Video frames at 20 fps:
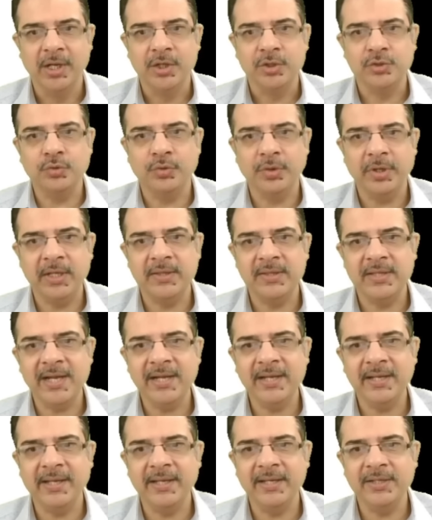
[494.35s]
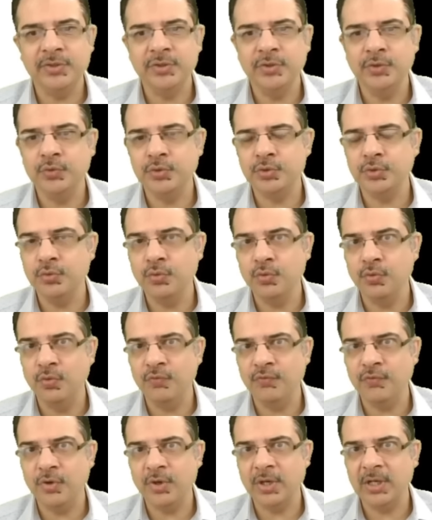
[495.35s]
So in that case you should
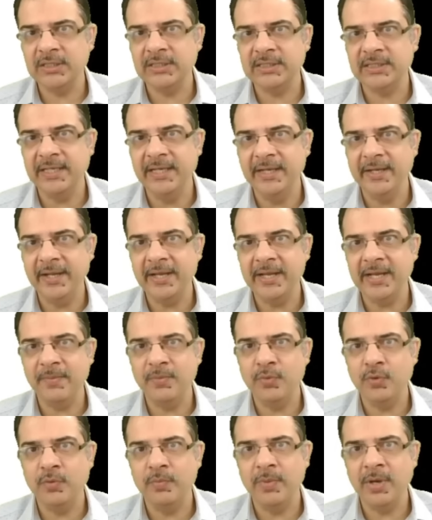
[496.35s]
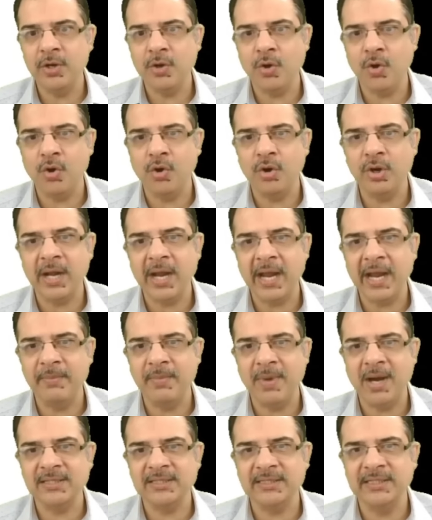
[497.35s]
go for a CT abdomen or
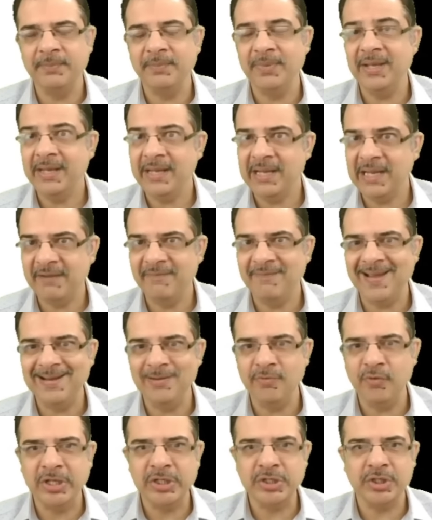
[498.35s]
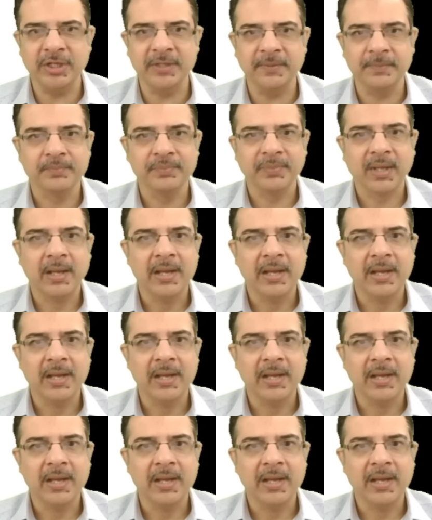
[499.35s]
MRCP evaluation.